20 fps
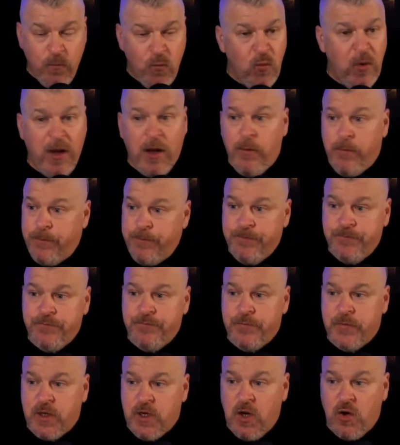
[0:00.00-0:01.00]
Well,
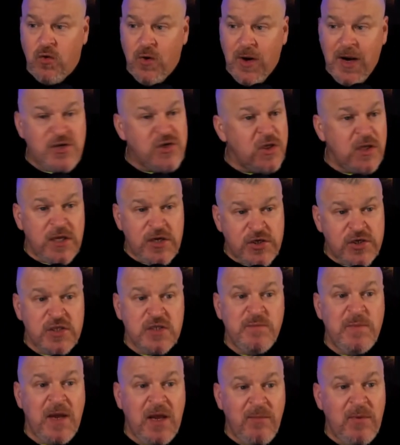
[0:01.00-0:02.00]

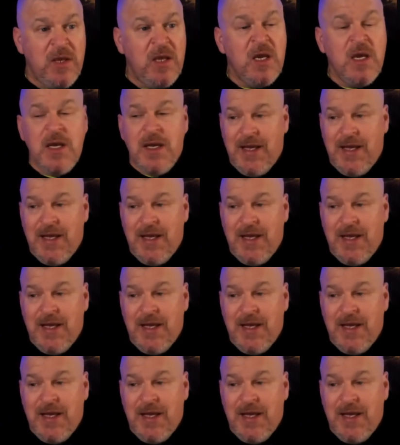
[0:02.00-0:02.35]
congratulations, baby.